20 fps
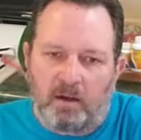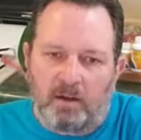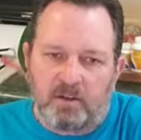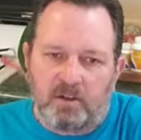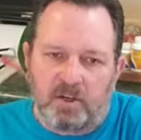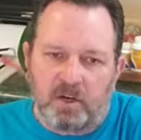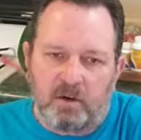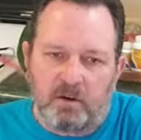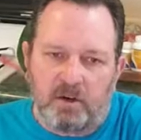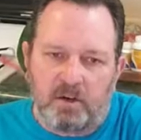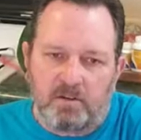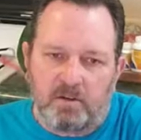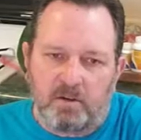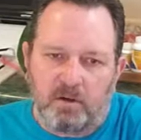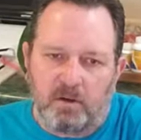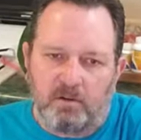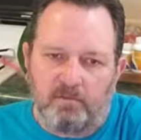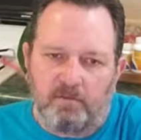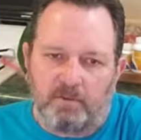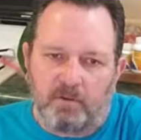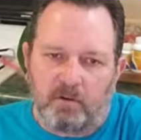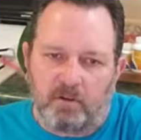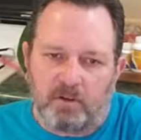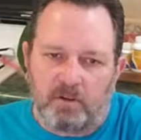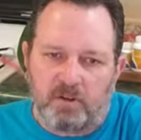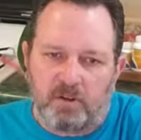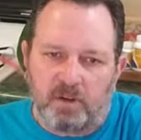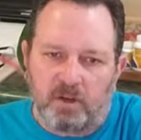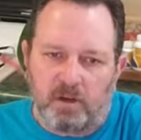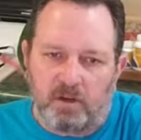Cherry's good for
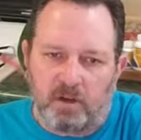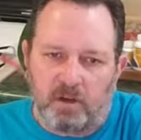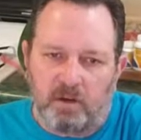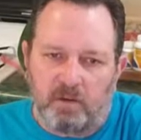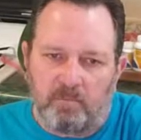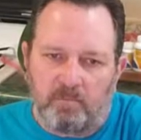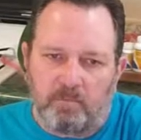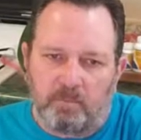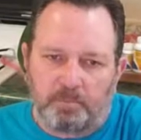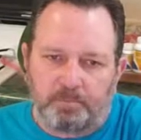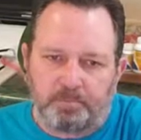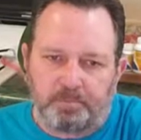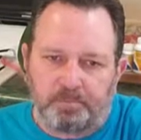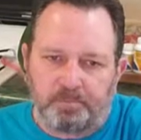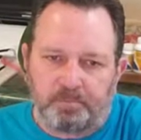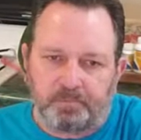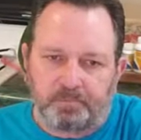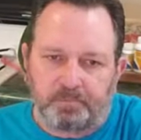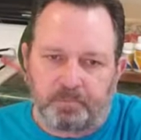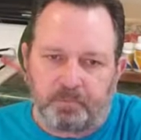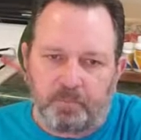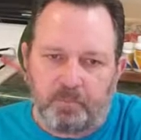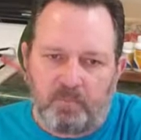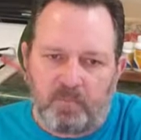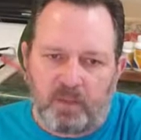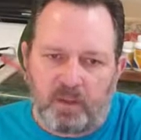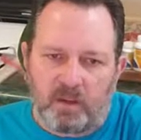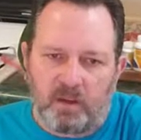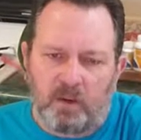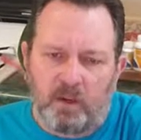chicken
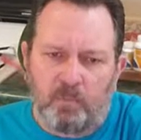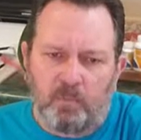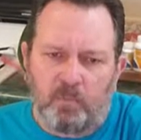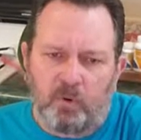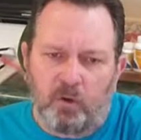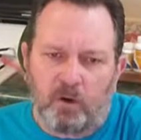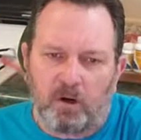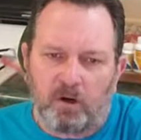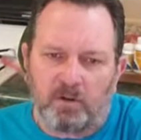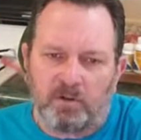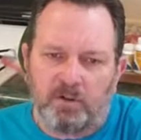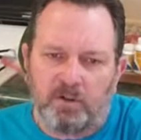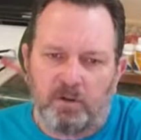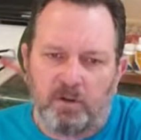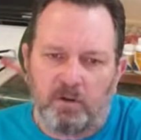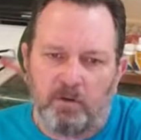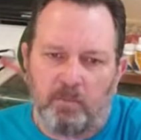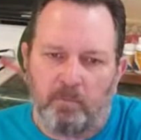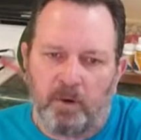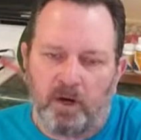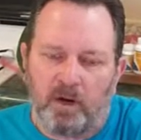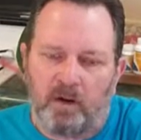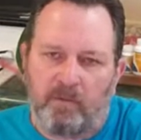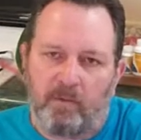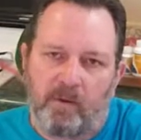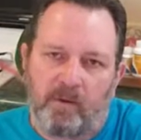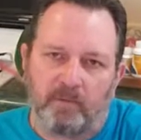and pork too, but